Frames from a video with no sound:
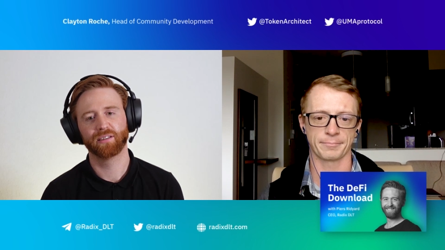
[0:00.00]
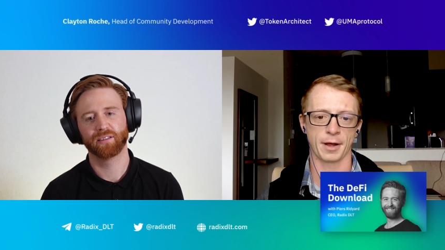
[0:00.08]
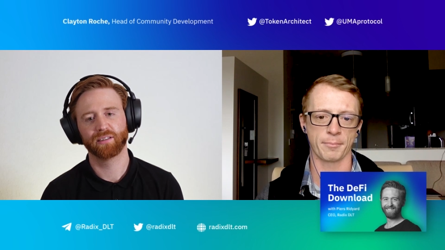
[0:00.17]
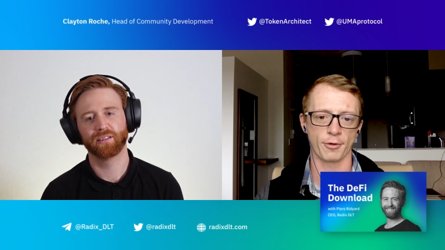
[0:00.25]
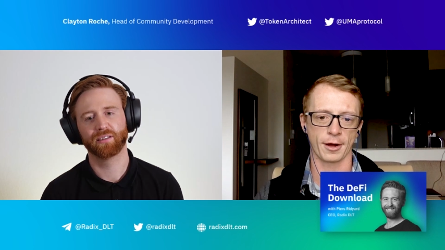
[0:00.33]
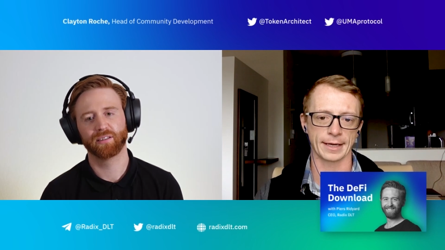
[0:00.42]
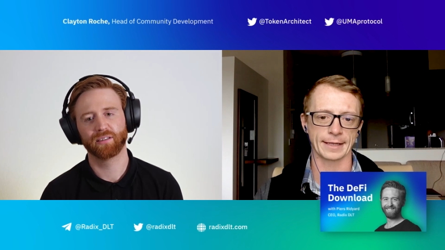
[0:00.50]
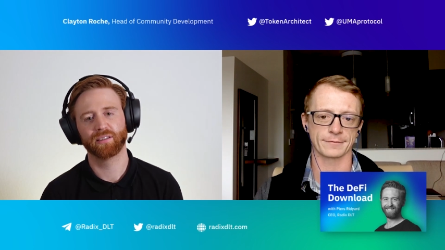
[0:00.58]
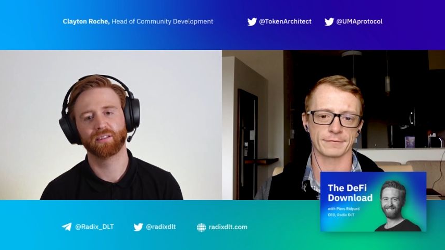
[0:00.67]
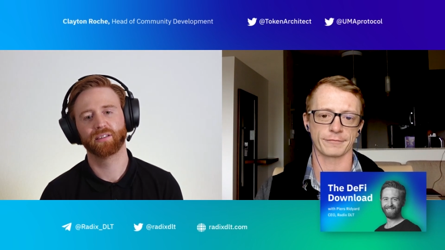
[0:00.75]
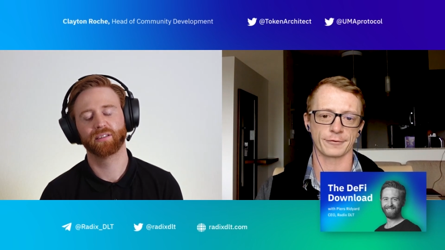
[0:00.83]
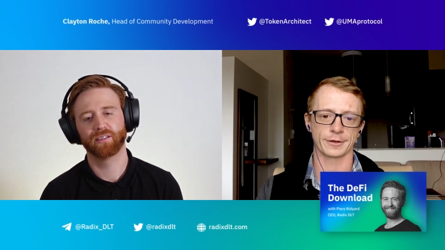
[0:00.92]
Speaker 1: a broad
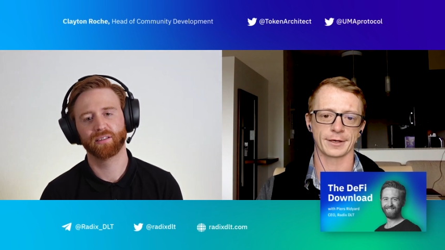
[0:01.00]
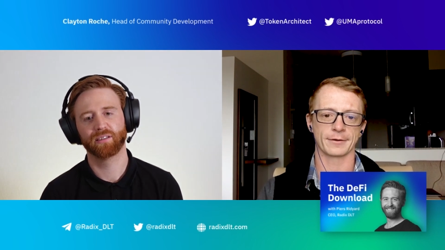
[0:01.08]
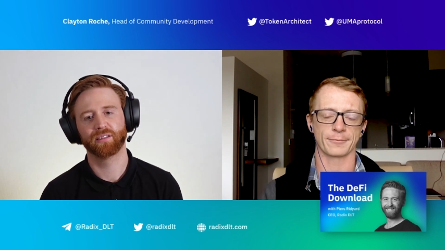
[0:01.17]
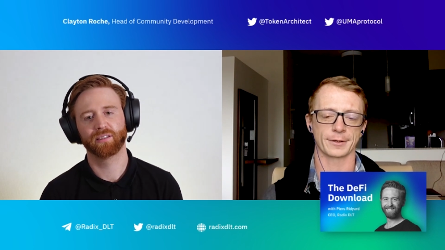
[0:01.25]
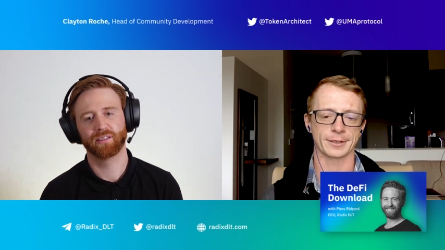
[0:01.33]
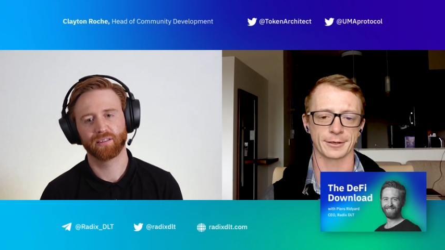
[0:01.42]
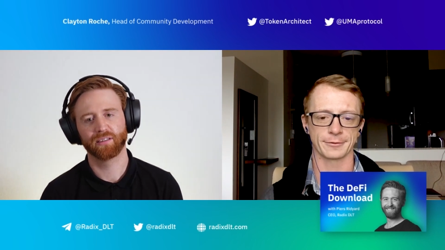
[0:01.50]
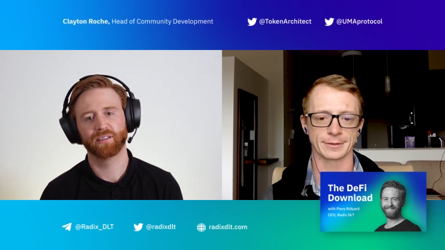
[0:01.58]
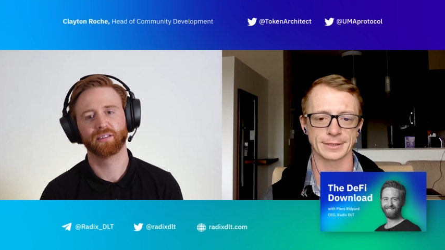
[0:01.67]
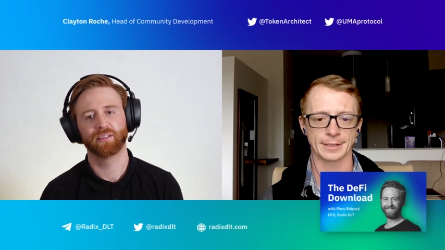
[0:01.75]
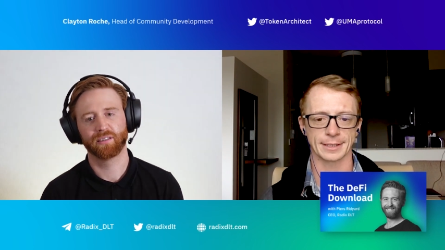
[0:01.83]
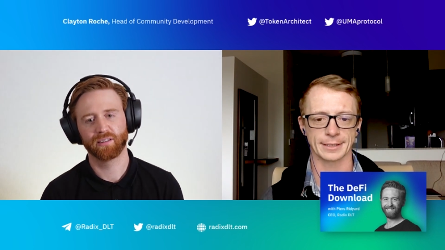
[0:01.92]
answer for you. I don't want to go
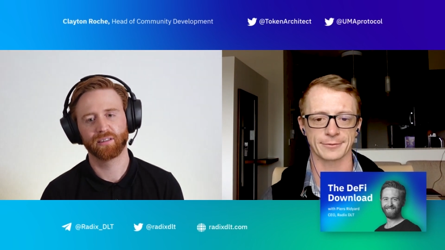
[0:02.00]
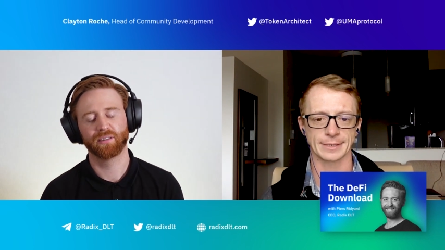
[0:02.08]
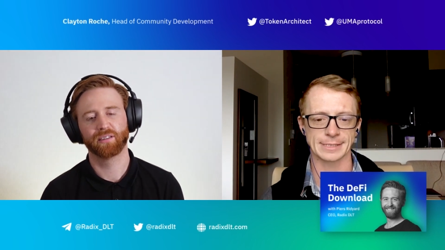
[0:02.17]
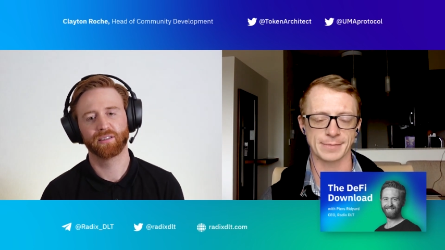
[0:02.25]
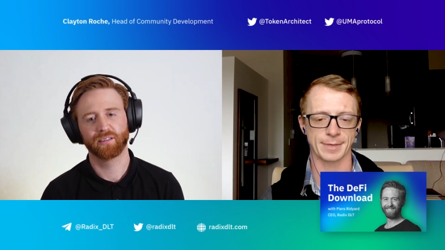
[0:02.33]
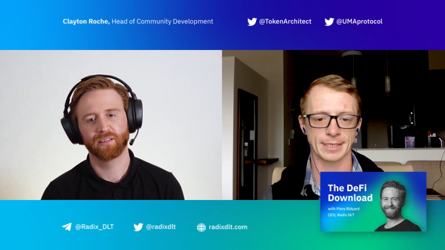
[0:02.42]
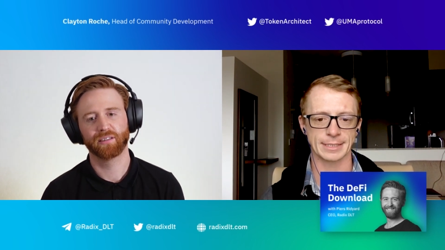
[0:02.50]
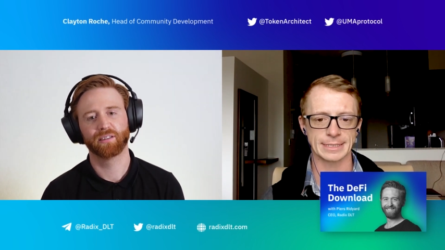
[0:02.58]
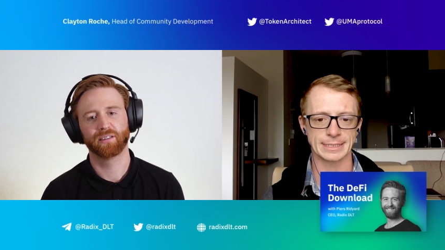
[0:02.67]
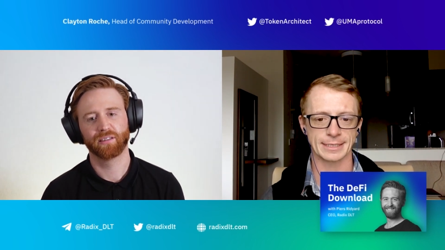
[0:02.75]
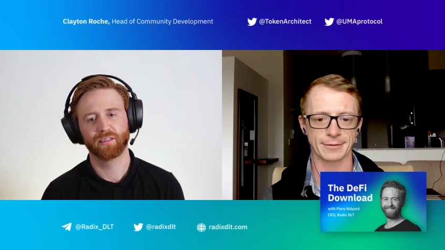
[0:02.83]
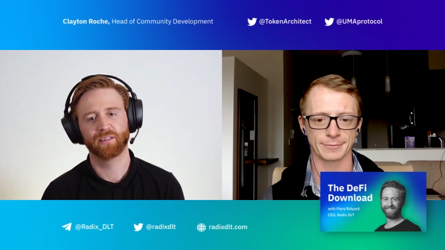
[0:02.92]
into like crazy amount of
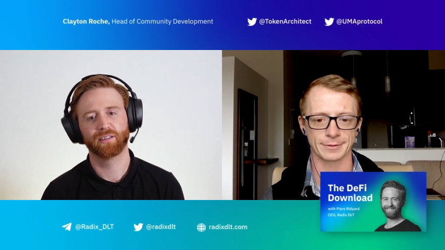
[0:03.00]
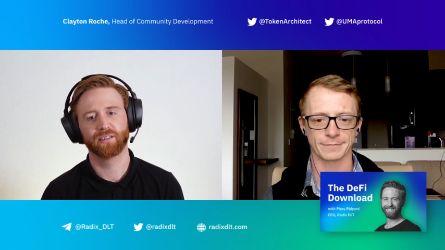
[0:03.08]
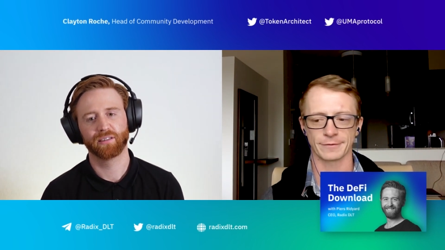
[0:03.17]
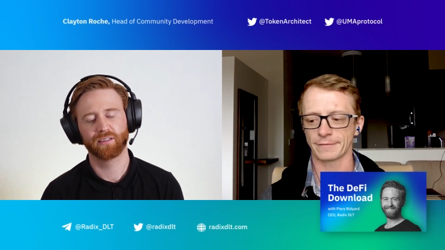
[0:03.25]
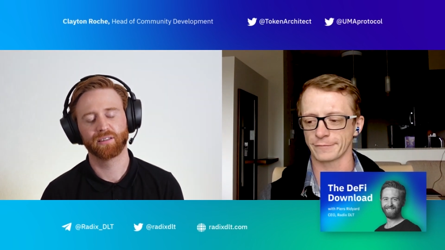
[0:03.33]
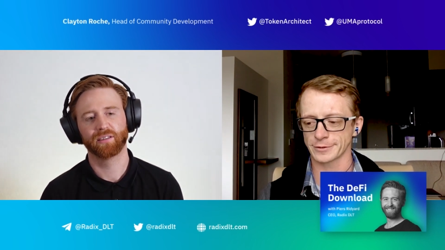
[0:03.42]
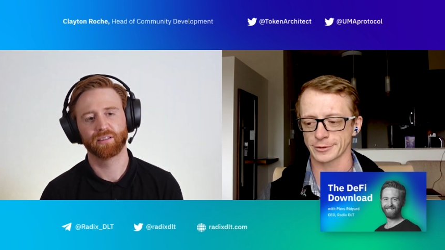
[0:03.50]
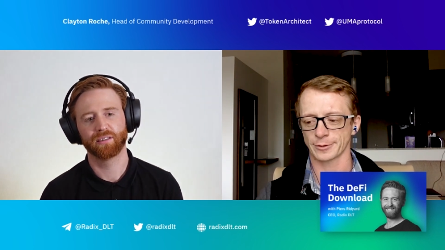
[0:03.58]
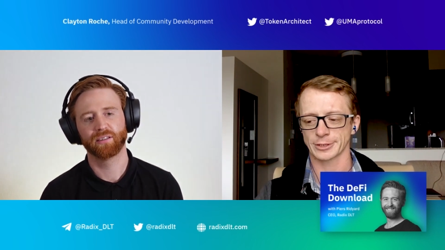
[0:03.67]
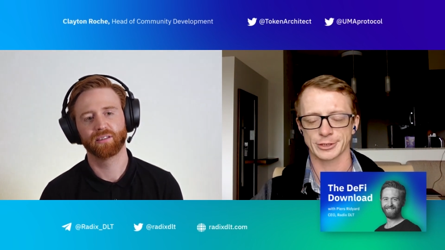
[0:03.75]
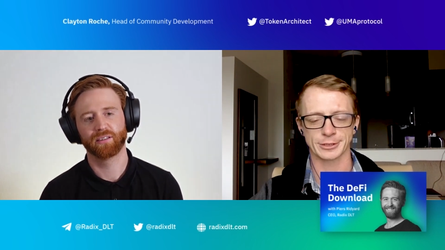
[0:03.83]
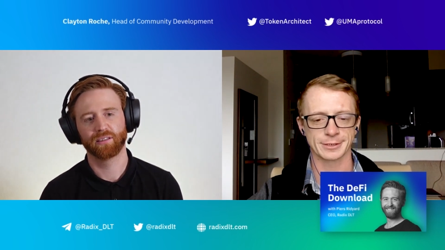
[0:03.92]
detail with the very first
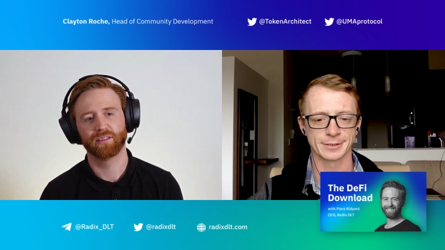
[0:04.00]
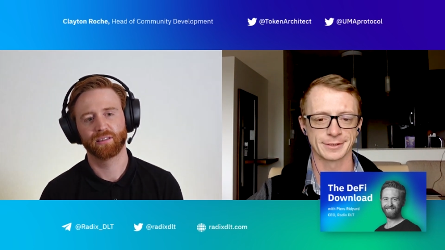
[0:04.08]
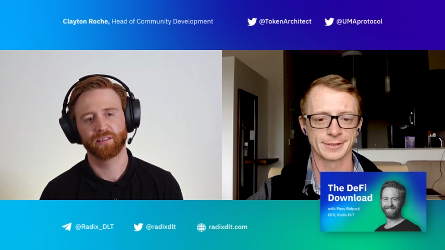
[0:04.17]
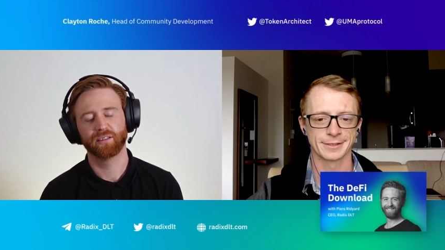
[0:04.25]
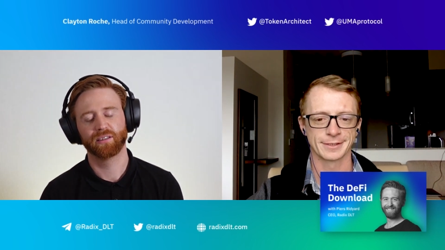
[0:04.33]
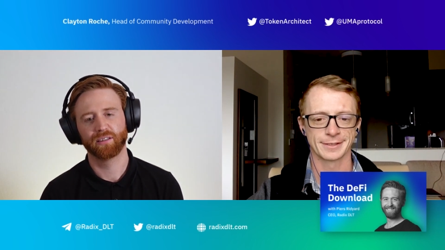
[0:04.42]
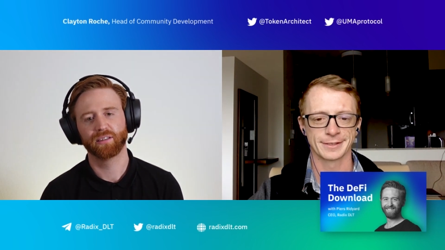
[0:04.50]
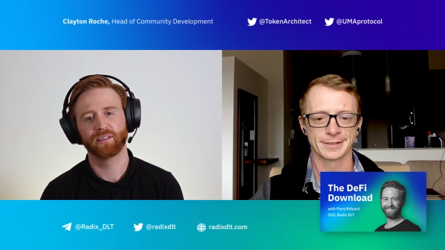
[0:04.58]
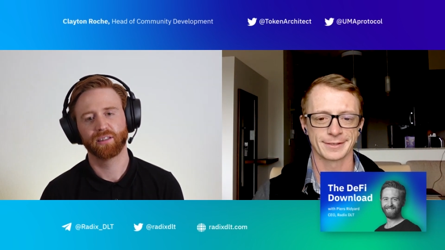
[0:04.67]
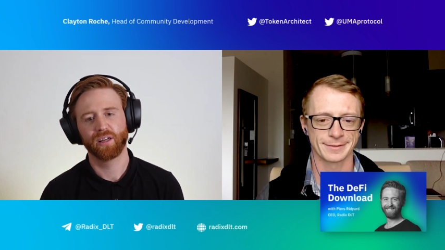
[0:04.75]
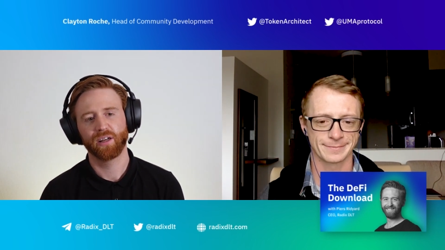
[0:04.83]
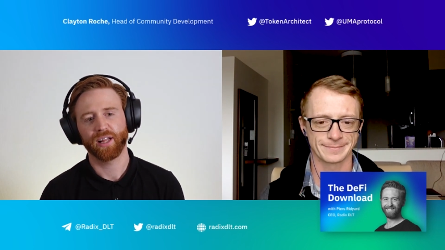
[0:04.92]
question.
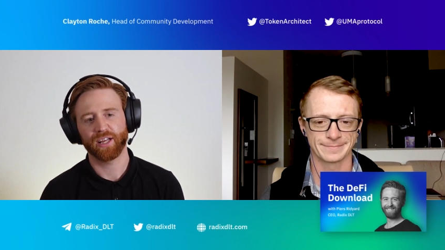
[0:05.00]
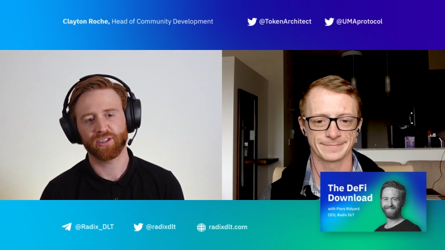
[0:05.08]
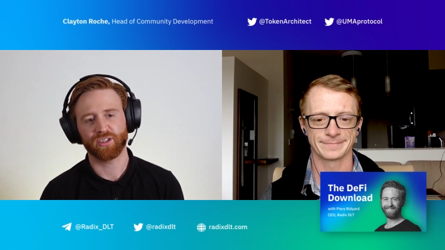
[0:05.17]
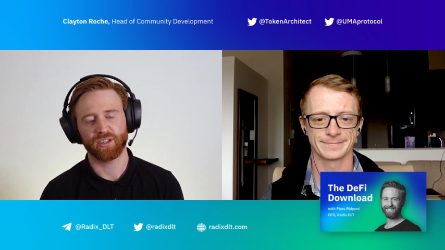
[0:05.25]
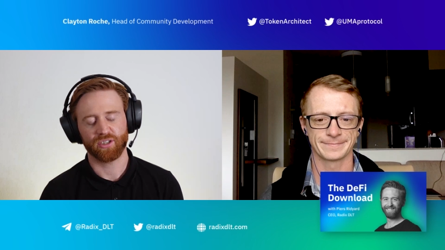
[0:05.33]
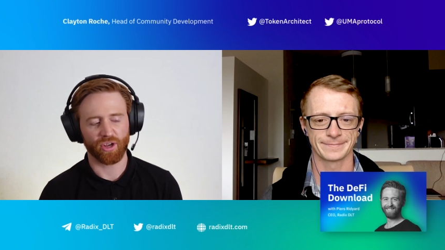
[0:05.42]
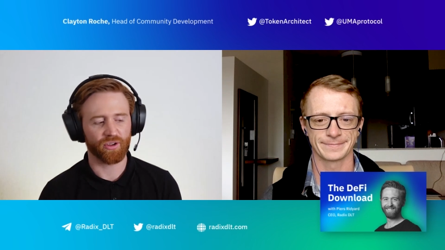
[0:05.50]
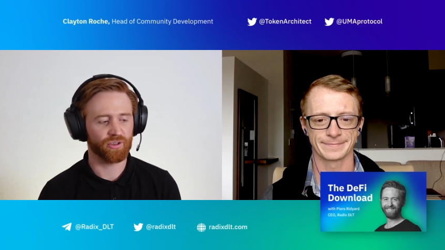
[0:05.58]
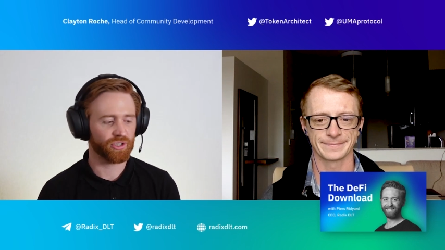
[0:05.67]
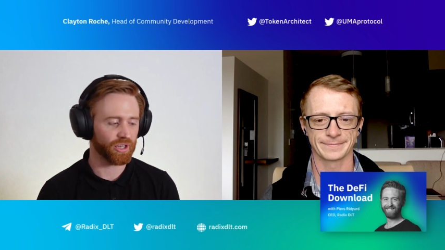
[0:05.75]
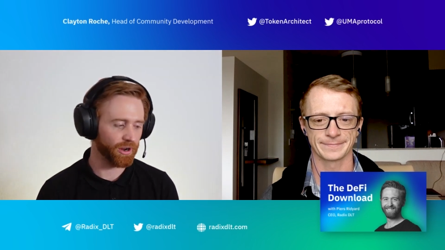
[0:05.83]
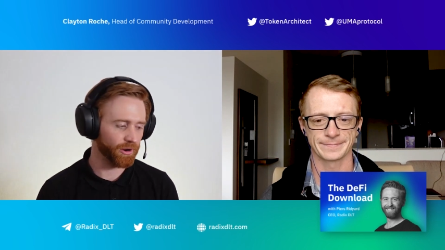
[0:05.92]
Speaker 2: As, uh, so
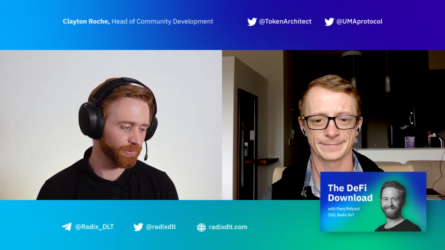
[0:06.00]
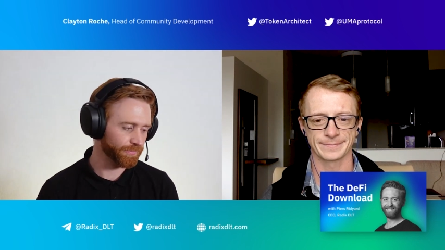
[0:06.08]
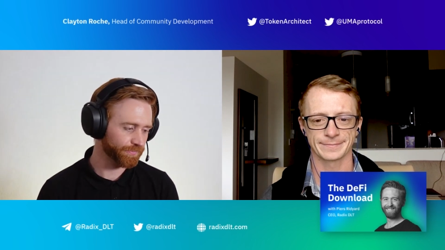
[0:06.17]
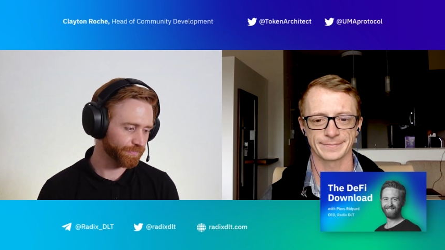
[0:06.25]
so